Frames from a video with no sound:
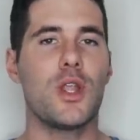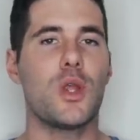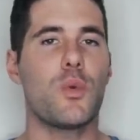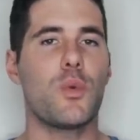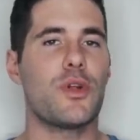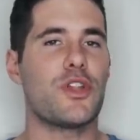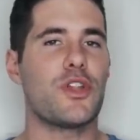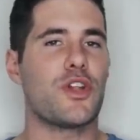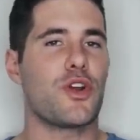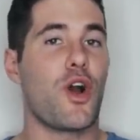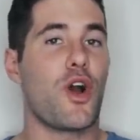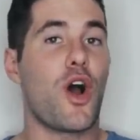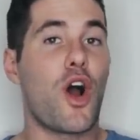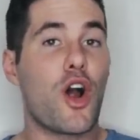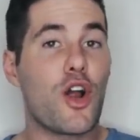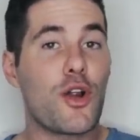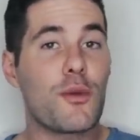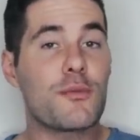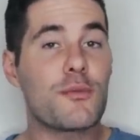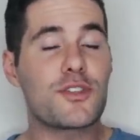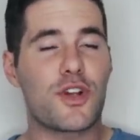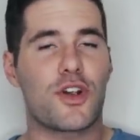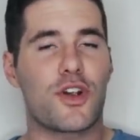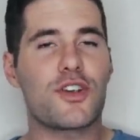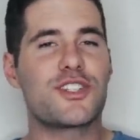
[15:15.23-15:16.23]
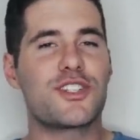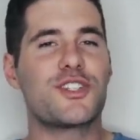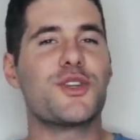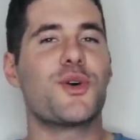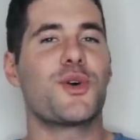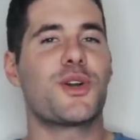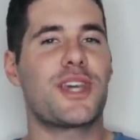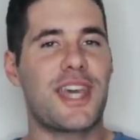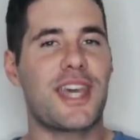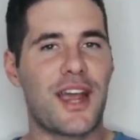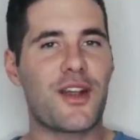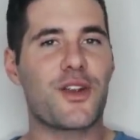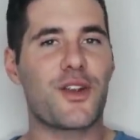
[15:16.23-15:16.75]
when your arms are still
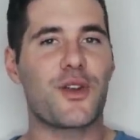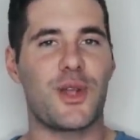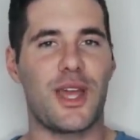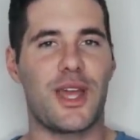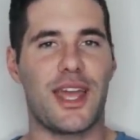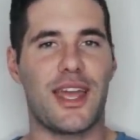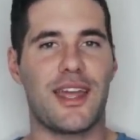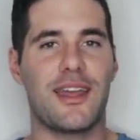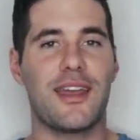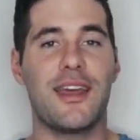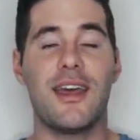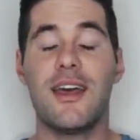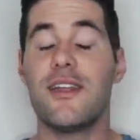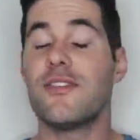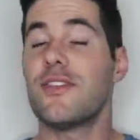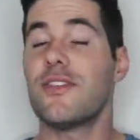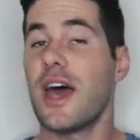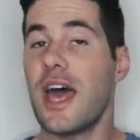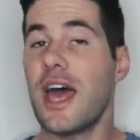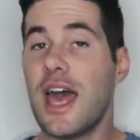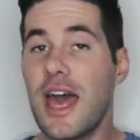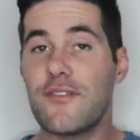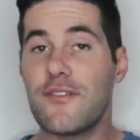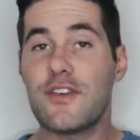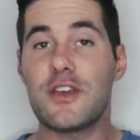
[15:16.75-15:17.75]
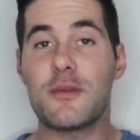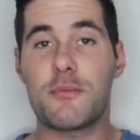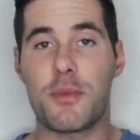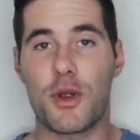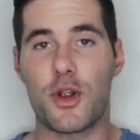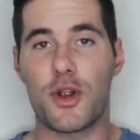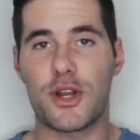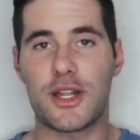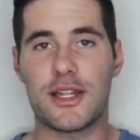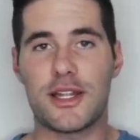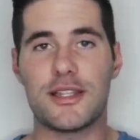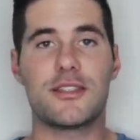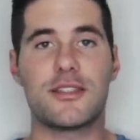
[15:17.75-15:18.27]
carrying the heavy
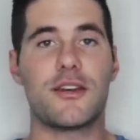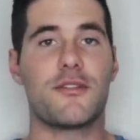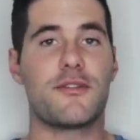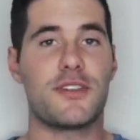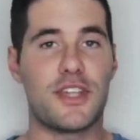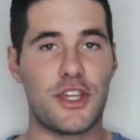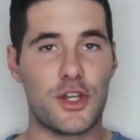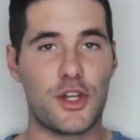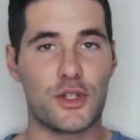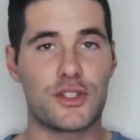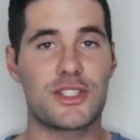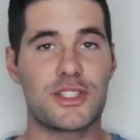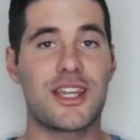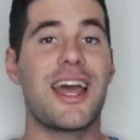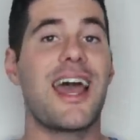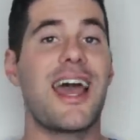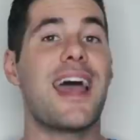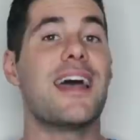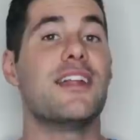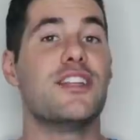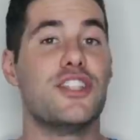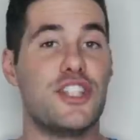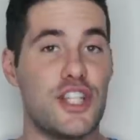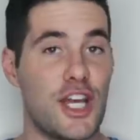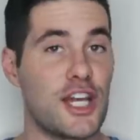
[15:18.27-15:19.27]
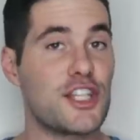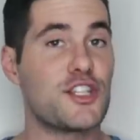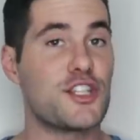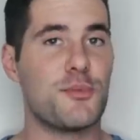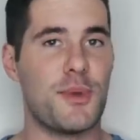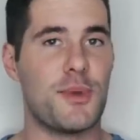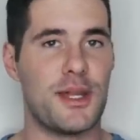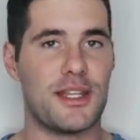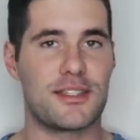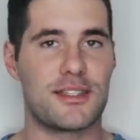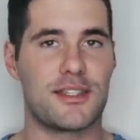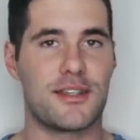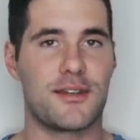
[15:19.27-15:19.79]
burdens of guilt and
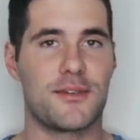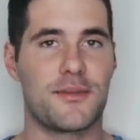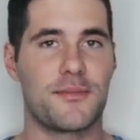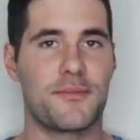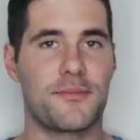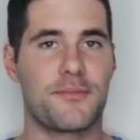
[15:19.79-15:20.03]
judgment.